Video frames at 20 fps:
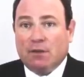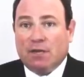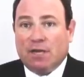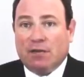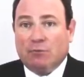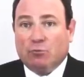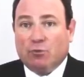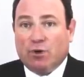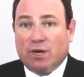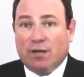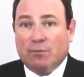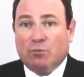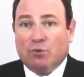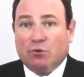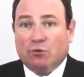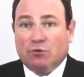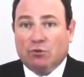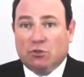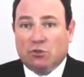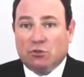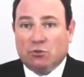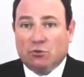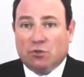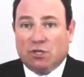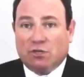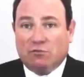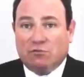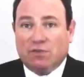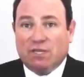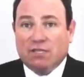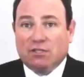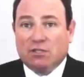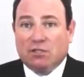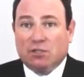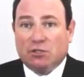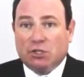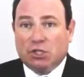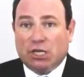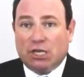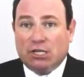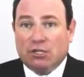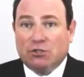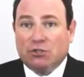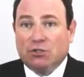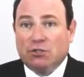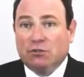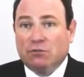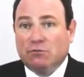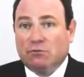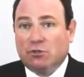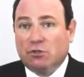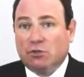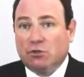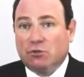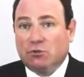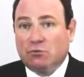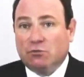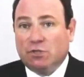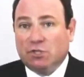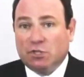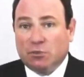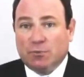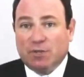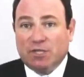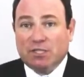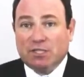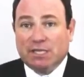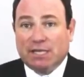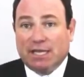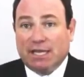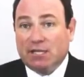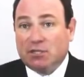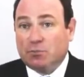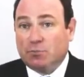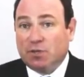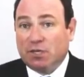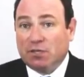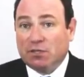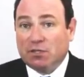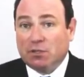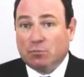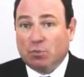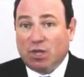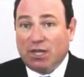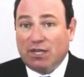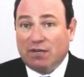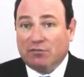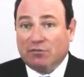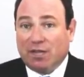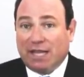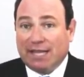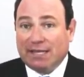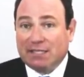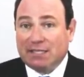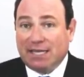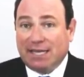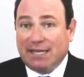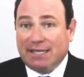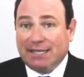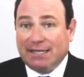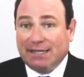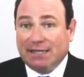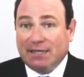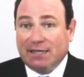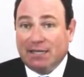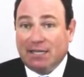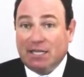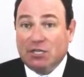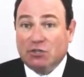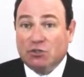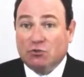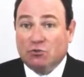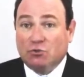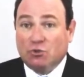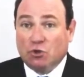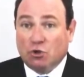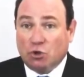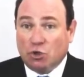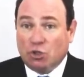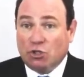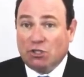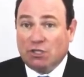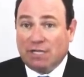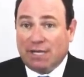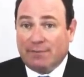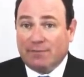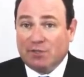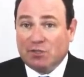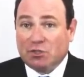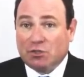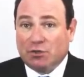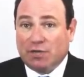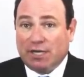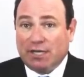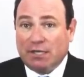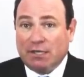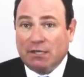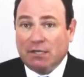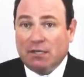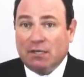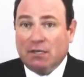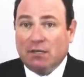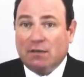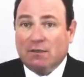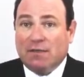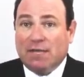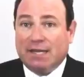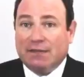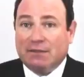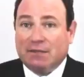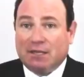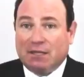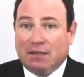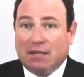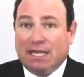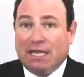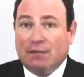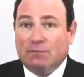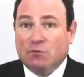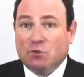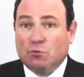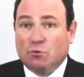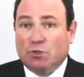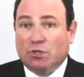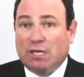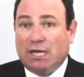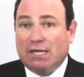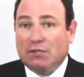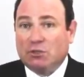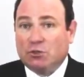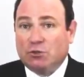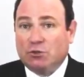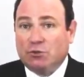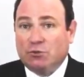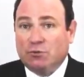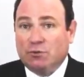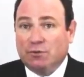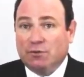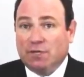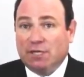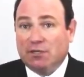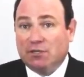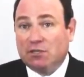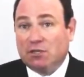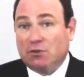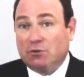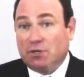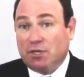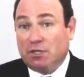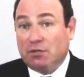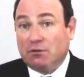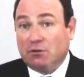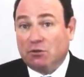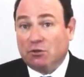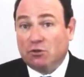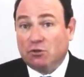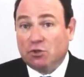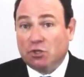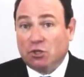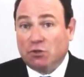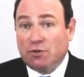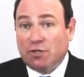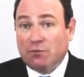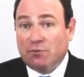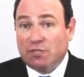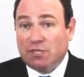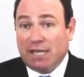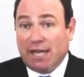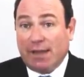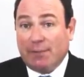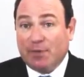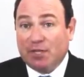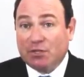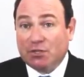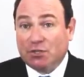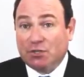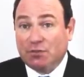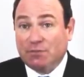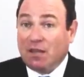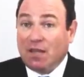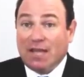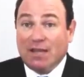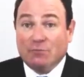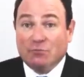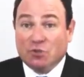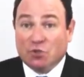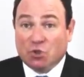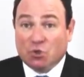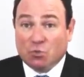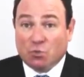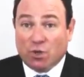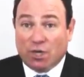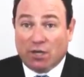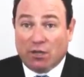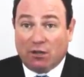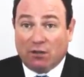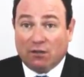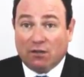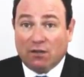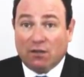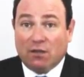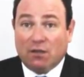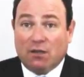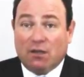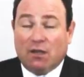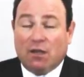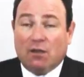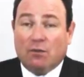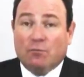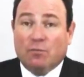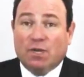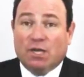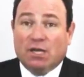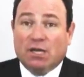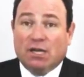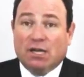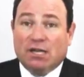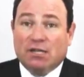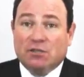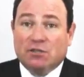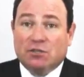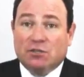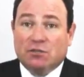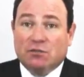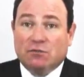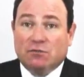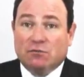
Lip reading: and were able to convince the judge to dismiss the case because the plaintiff lacked standing. He couldn't demonstrate that the claims were not true, and so he couldn't show he was damaged. The client was thrilled because,